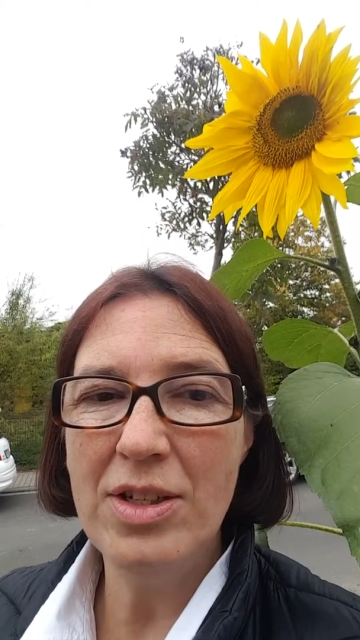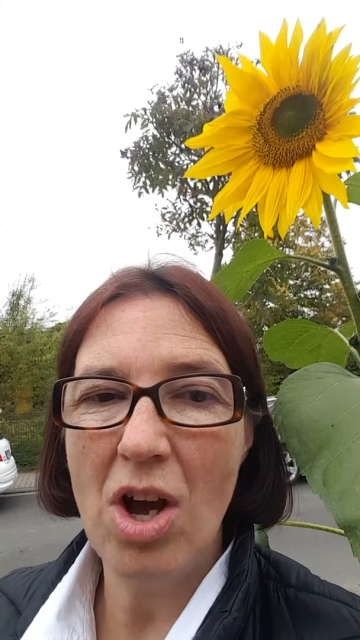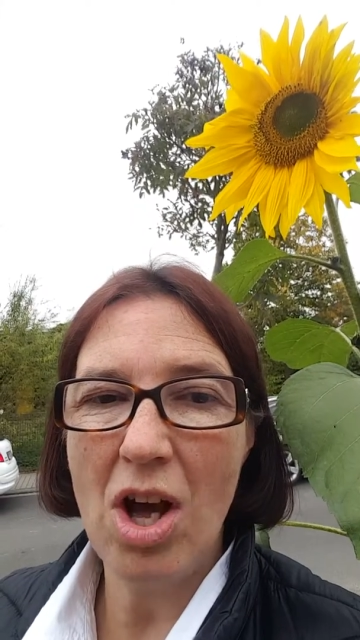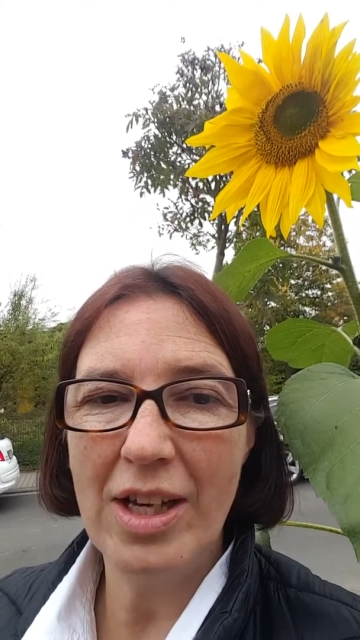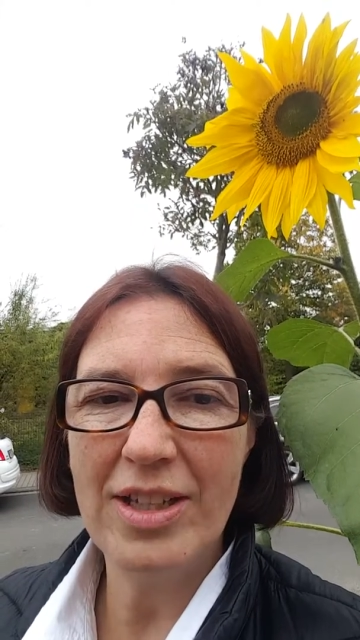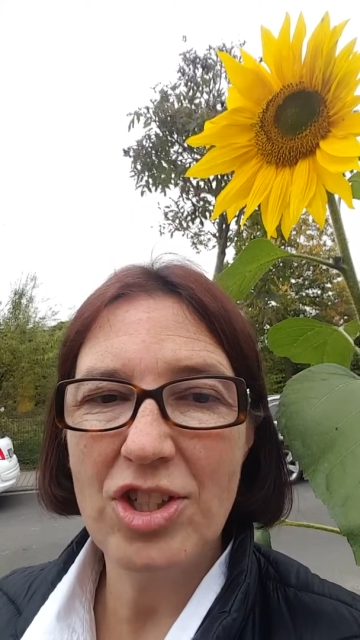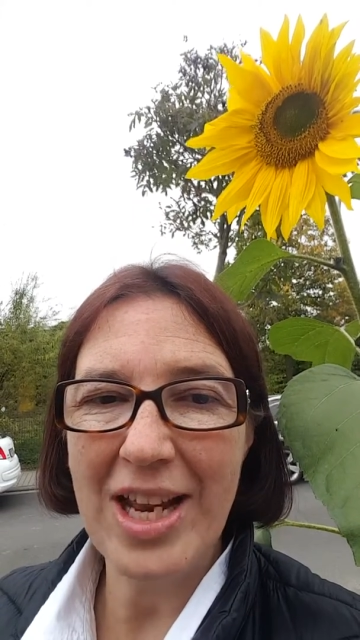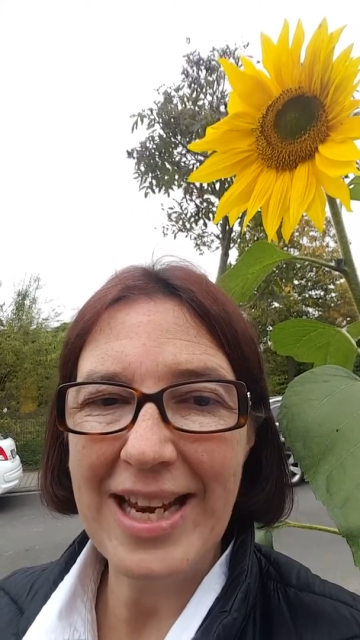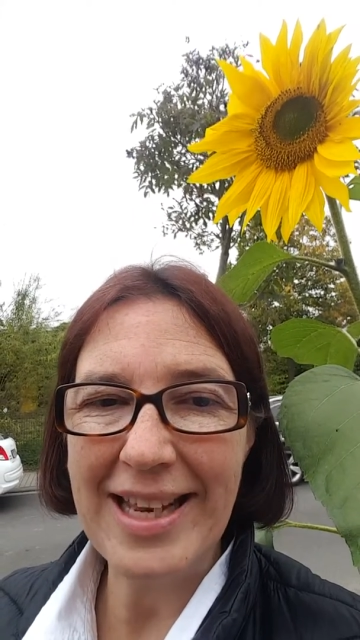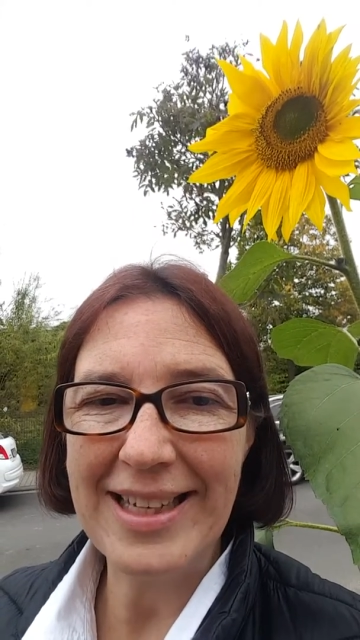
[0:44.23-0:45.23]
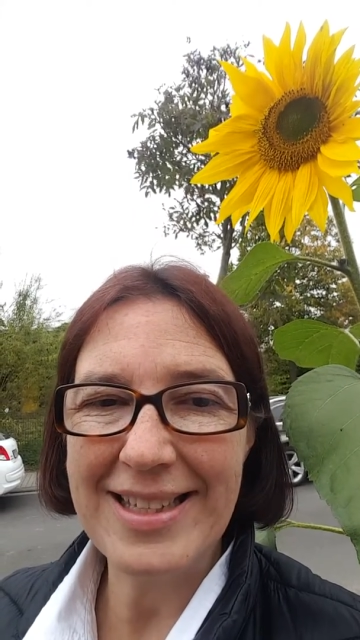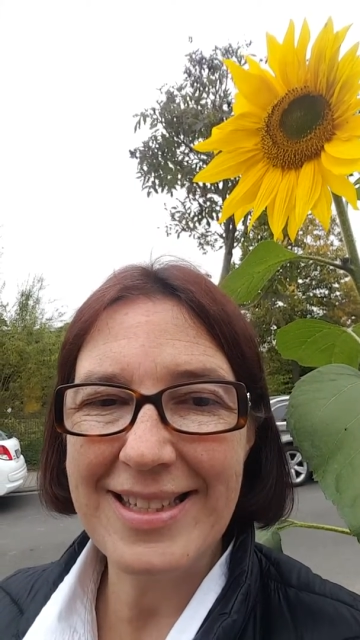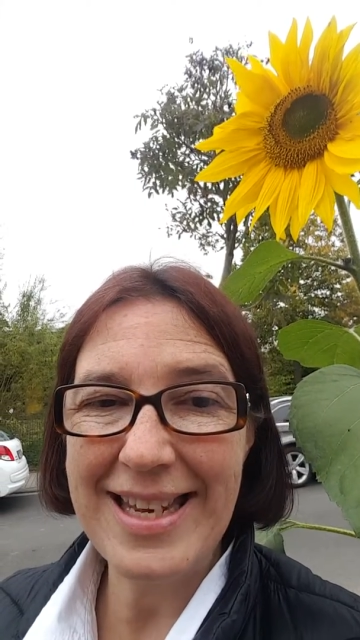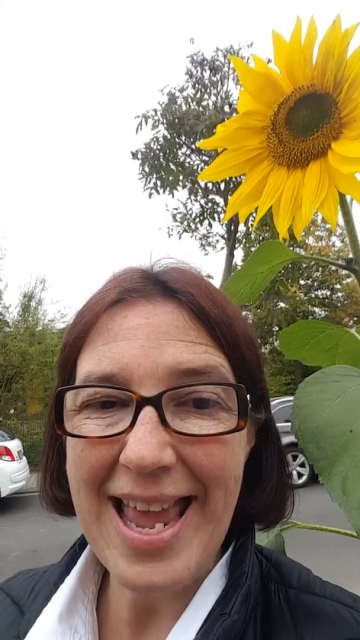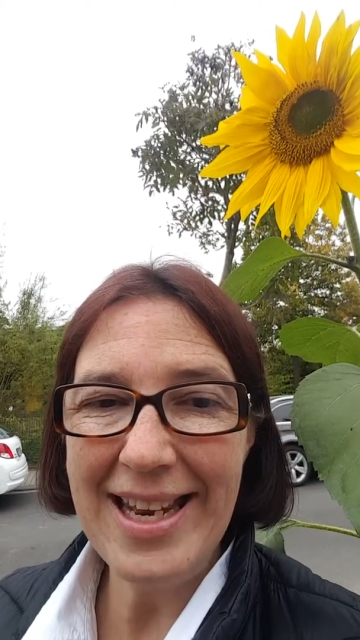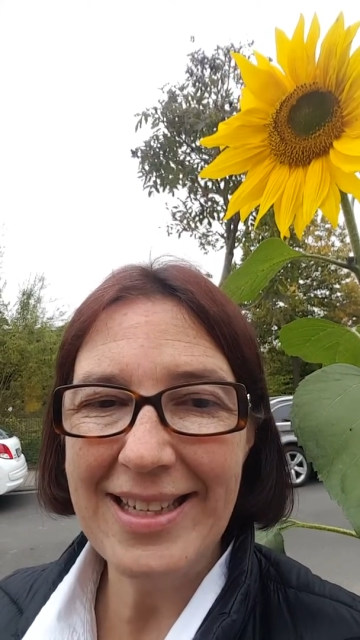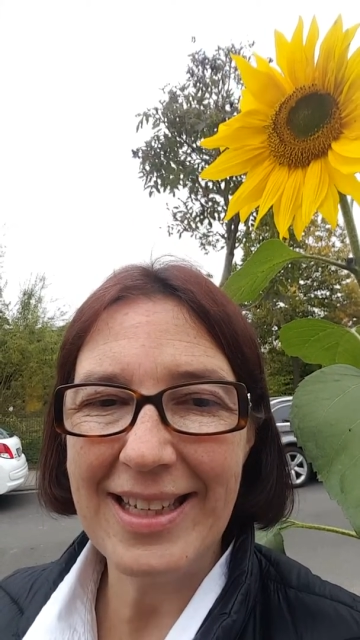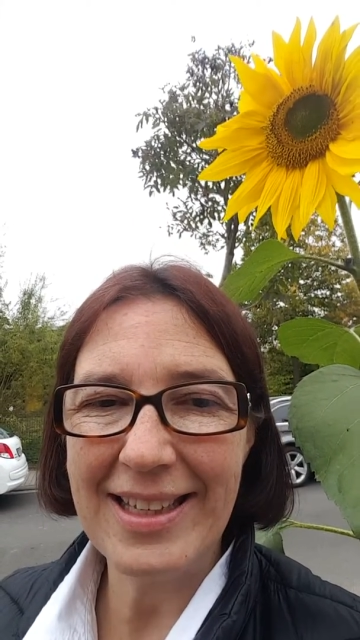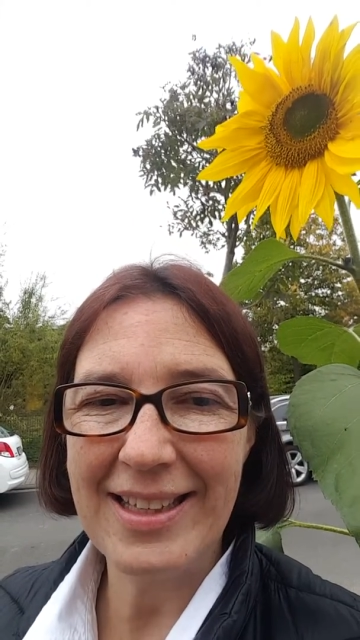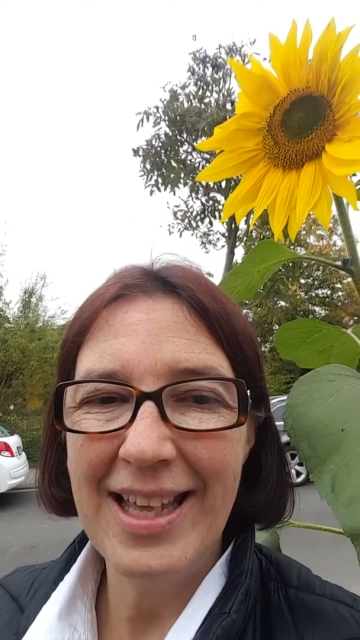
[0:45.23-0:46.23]
knowledge, and
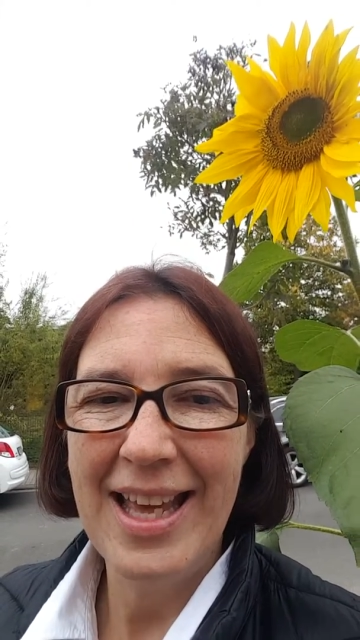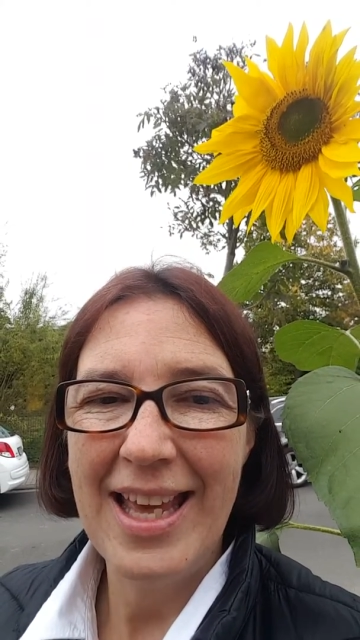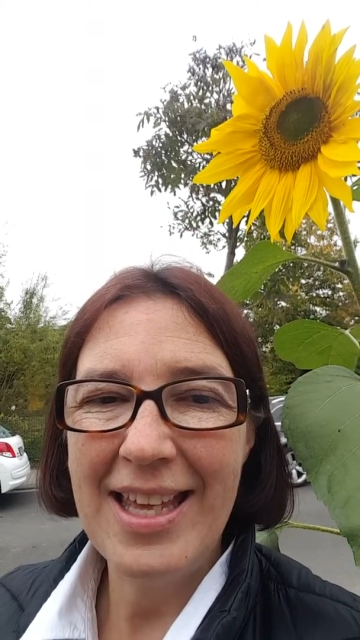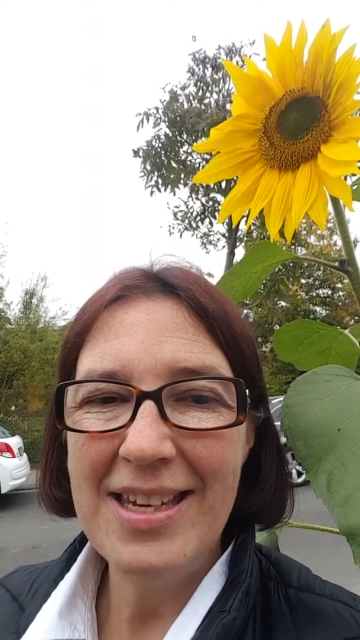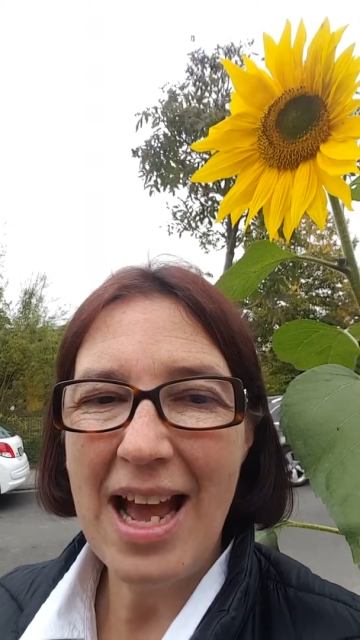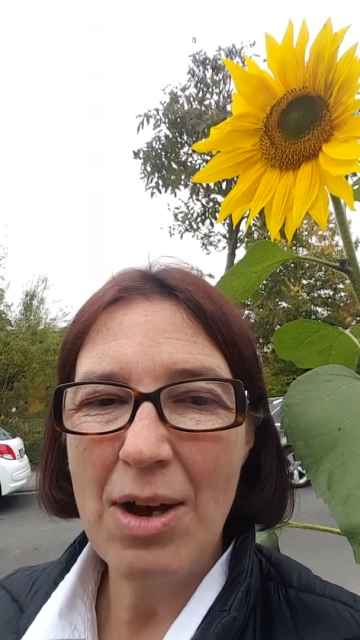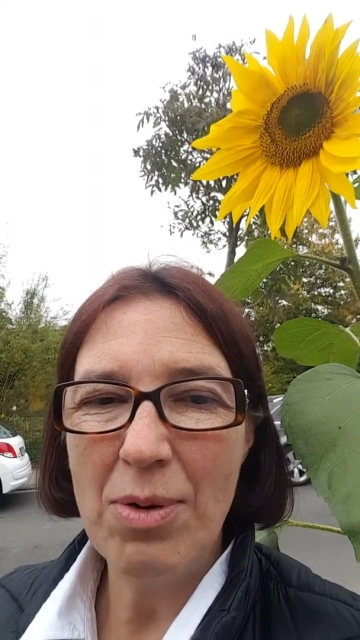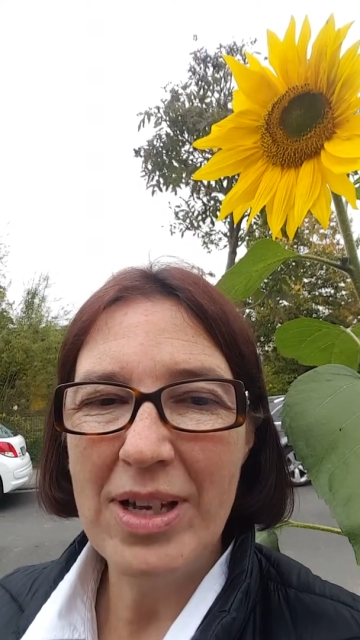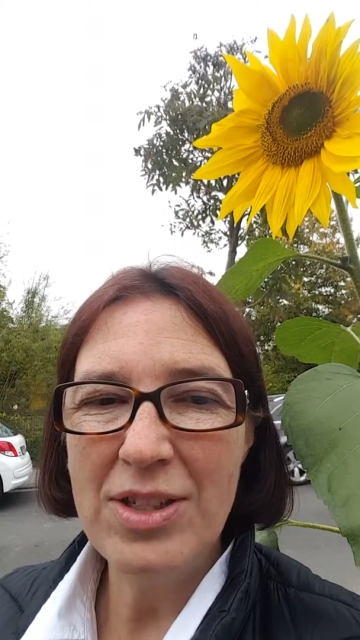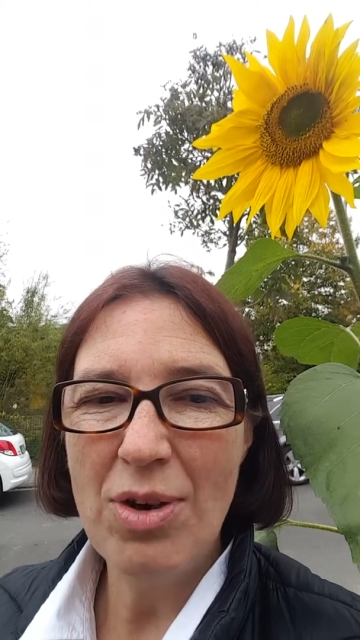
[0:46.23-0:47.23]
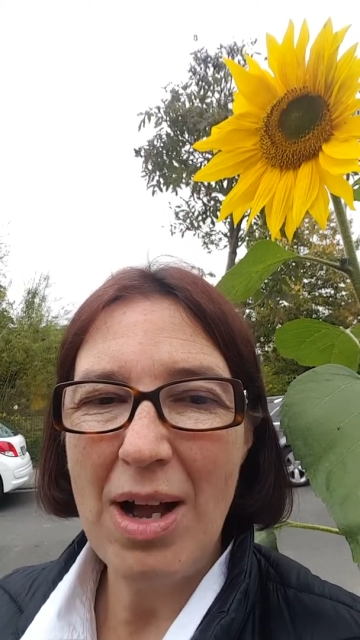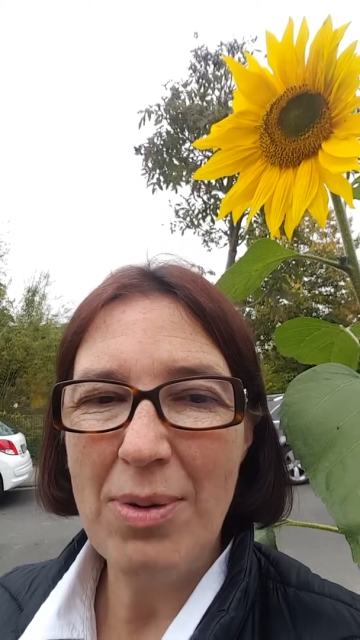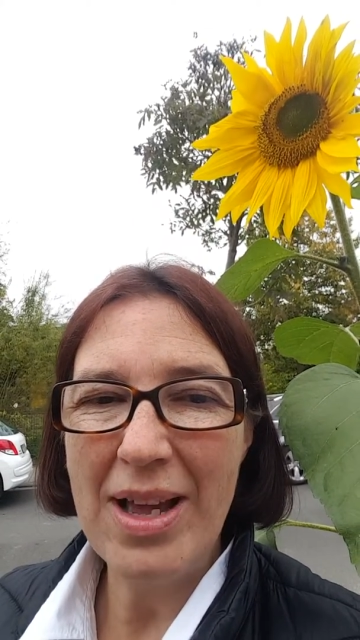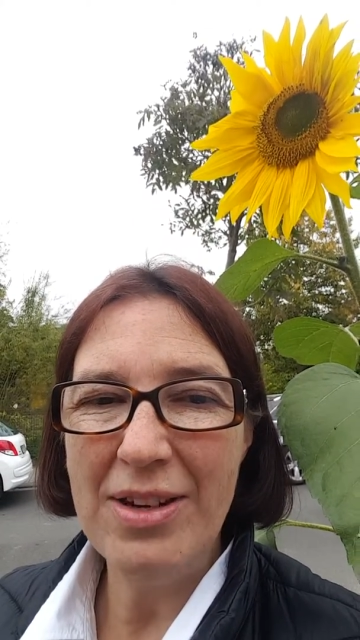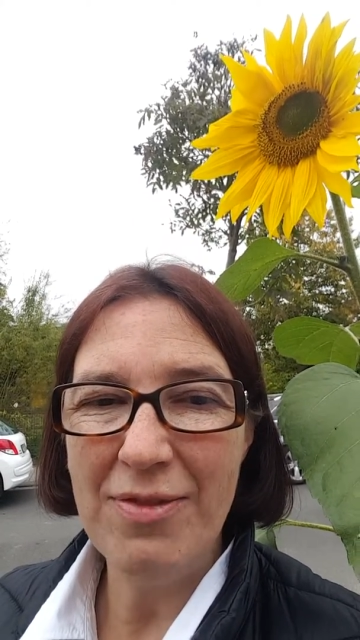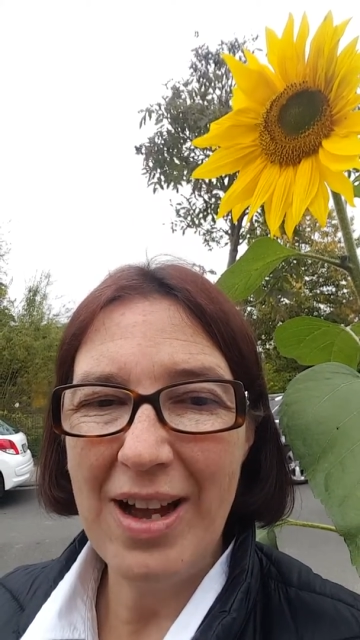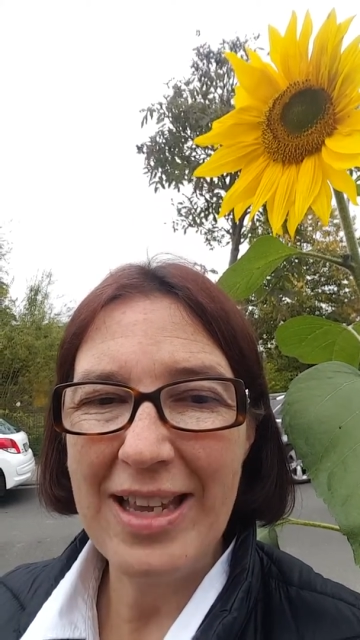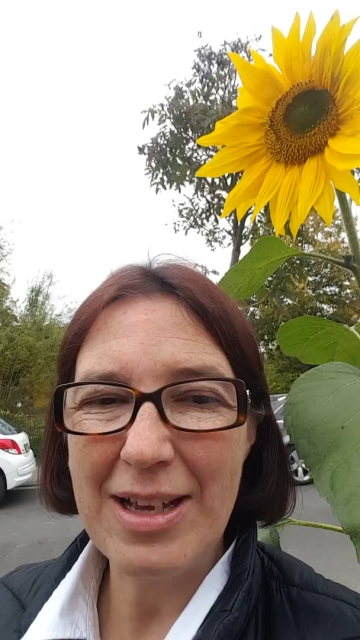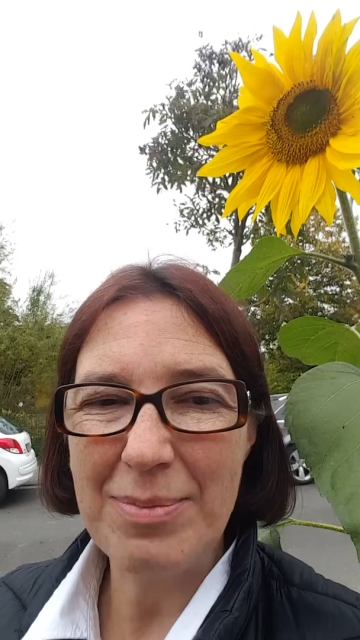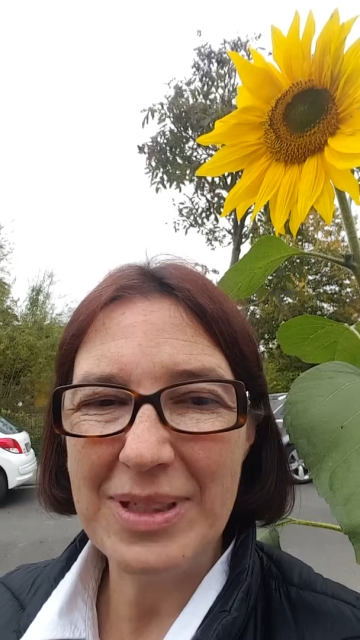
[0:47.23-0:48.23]
understanding in our, into our
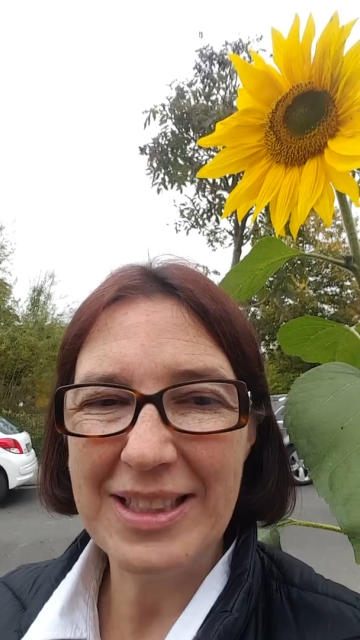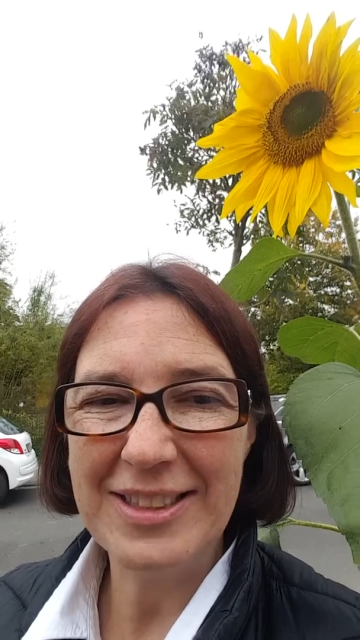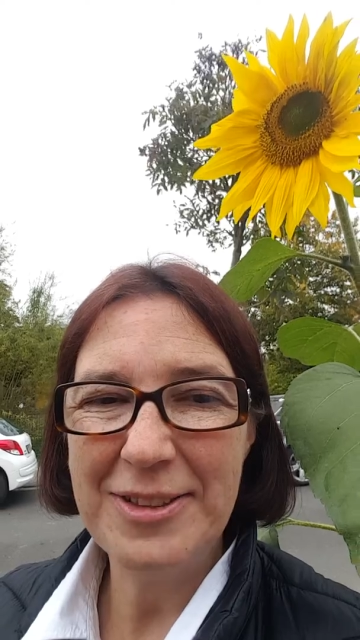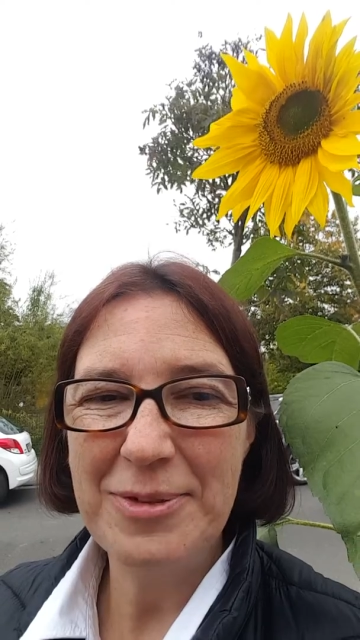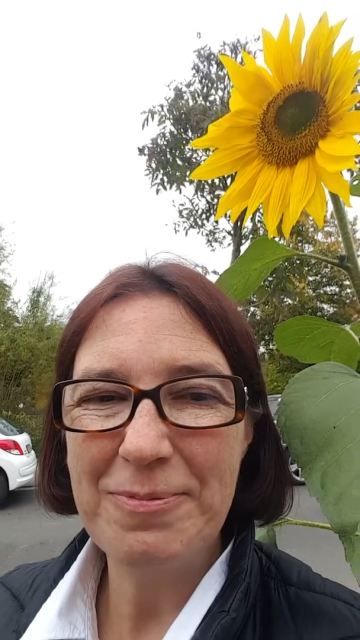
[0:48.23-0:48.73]
environment.